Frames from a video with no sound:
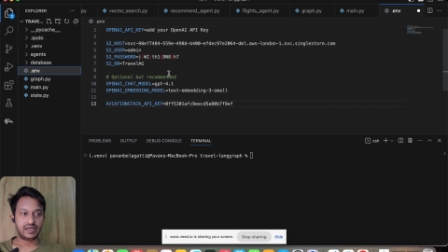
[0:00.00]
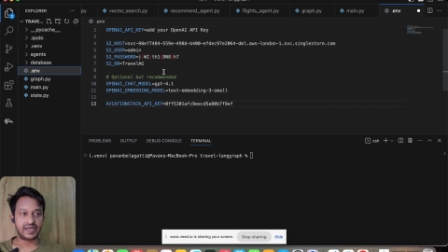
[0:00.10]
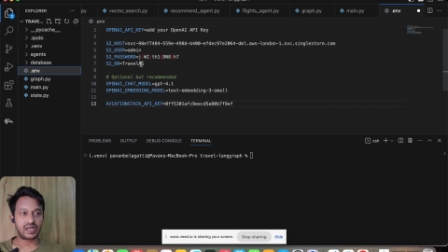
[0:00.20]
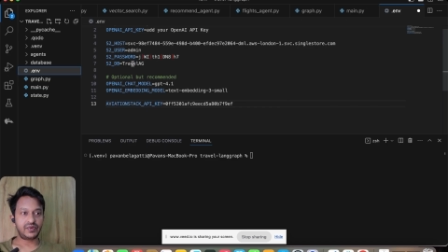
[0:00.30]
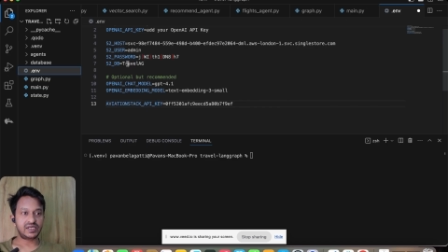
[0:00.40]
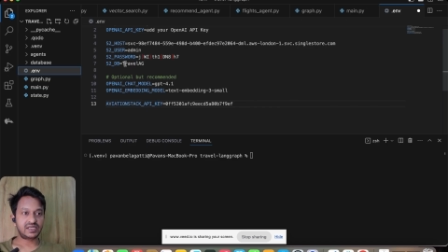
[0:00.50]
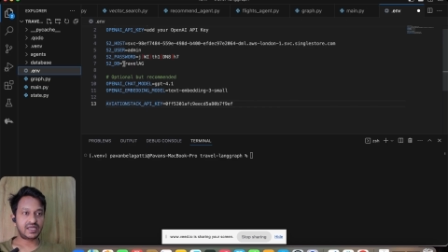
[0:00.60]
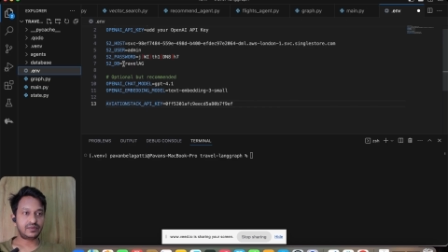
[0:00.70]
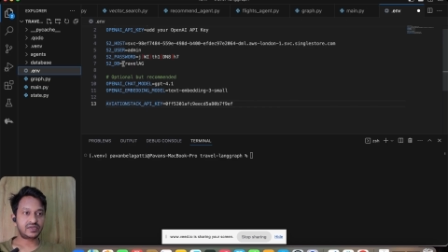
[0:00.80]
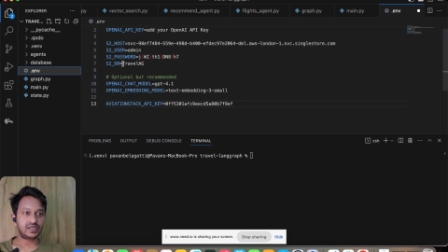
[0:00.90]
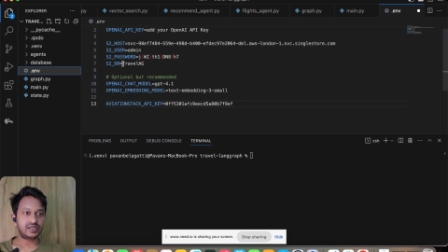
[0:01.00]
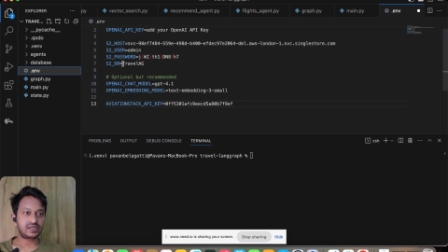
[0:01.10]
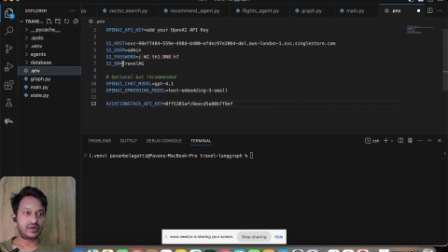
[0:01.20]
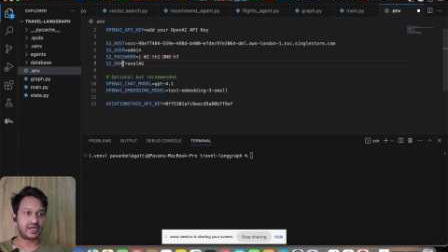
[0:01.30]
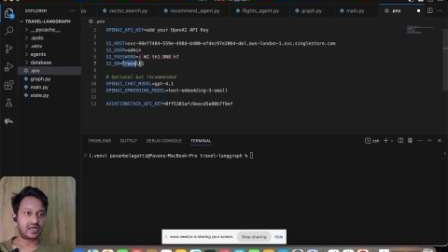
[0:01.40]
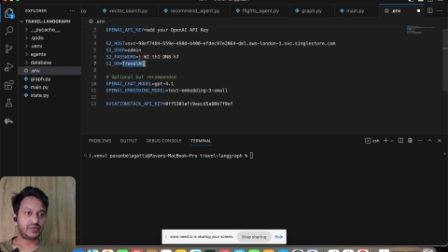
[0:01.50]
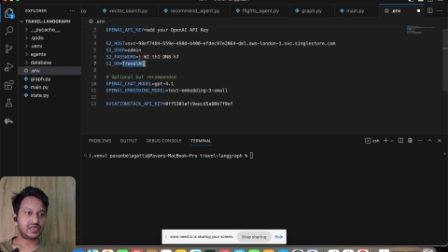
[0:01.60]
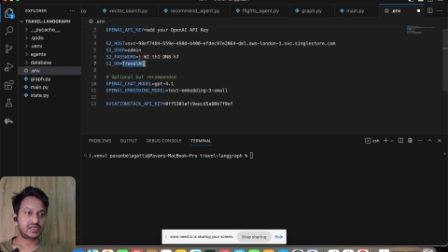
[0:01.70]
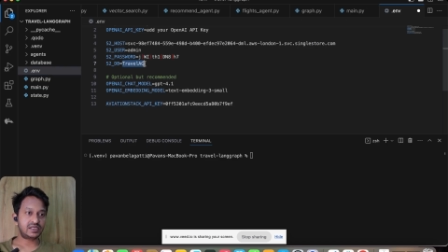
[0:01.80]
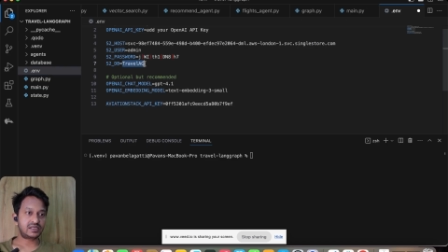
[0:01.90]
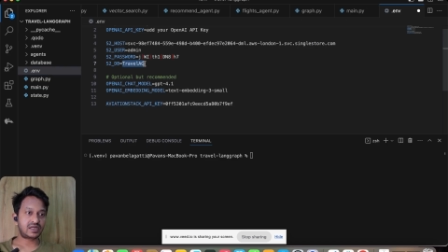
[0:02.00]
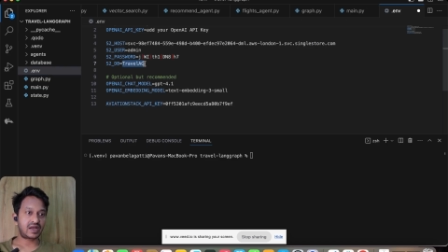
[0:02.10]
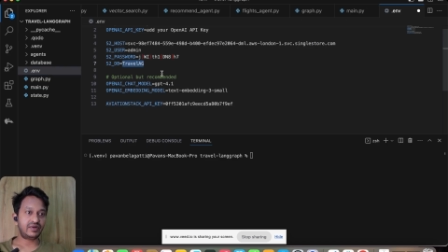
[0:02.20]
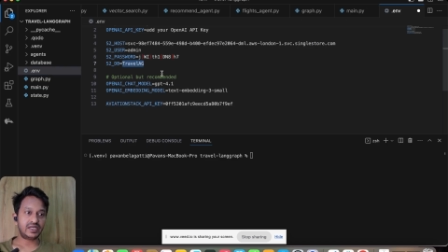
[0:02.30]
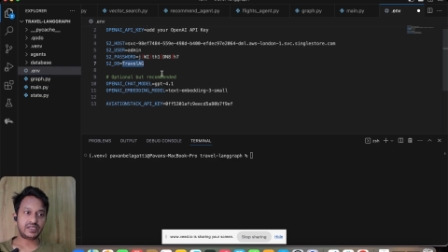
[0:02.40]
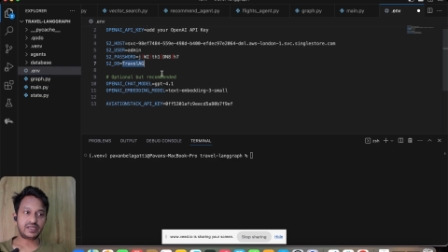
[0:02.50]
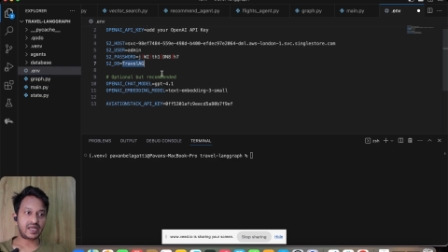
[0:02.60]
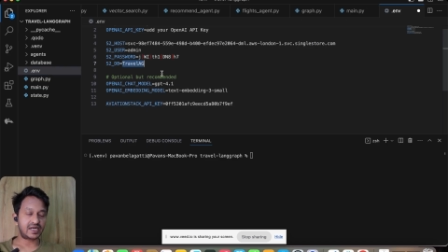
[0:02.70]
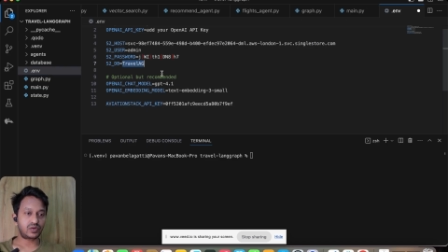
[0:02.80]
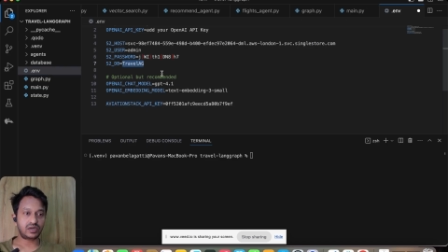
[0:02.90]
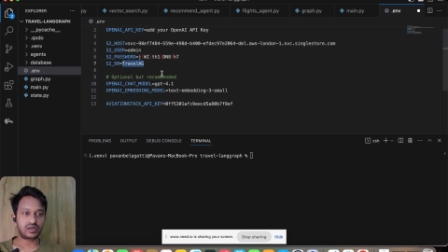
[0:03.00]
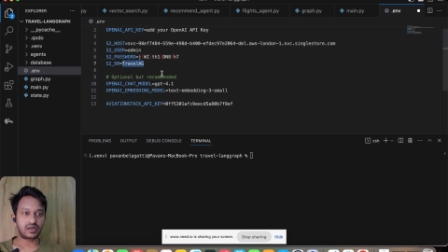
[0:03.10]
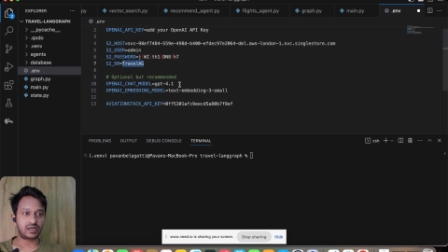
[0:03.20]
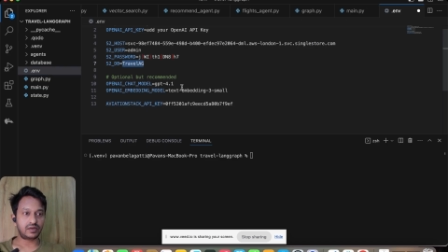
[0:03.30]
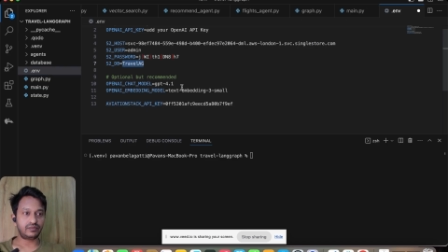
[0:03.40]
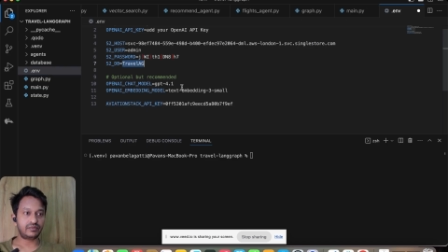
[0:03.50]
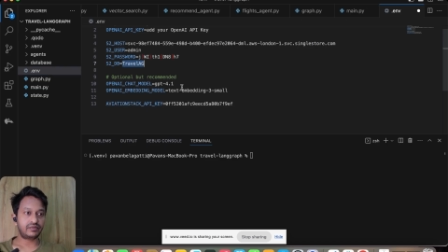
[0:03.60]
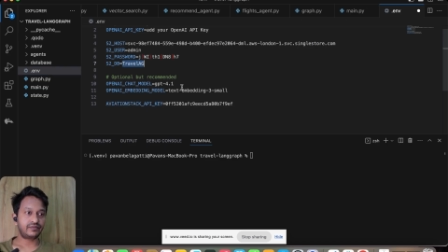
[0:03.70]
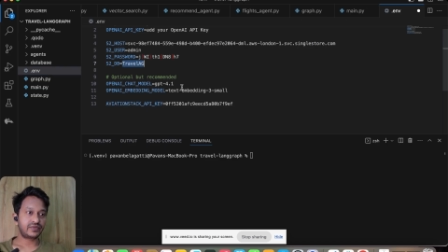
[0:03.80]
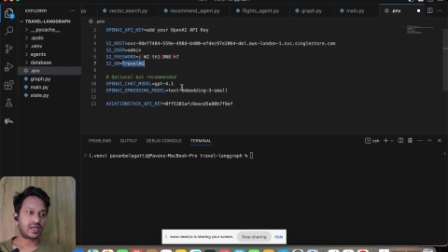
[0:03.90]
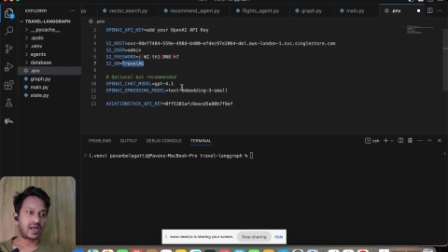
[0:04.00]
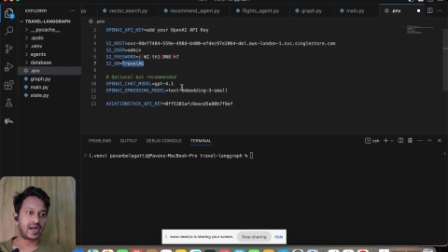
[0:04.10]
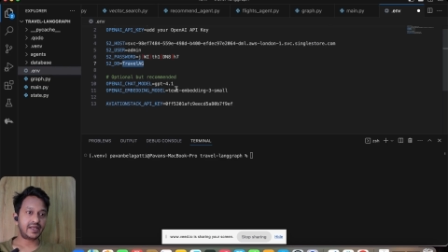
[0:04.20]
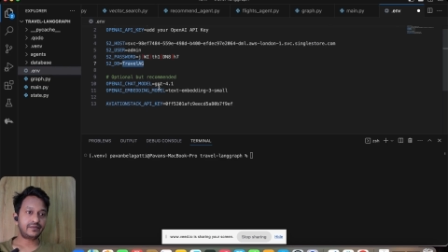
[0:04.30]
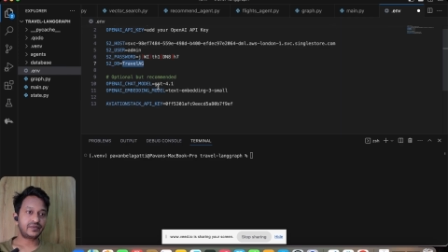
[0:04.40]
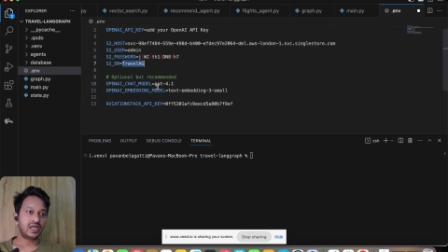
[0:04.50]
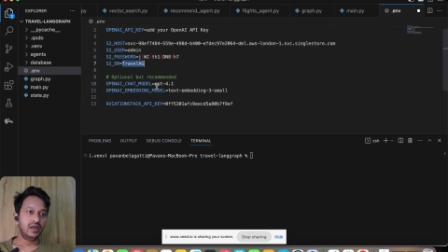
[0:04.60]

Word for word: database name since our database is travel ag that's what um adding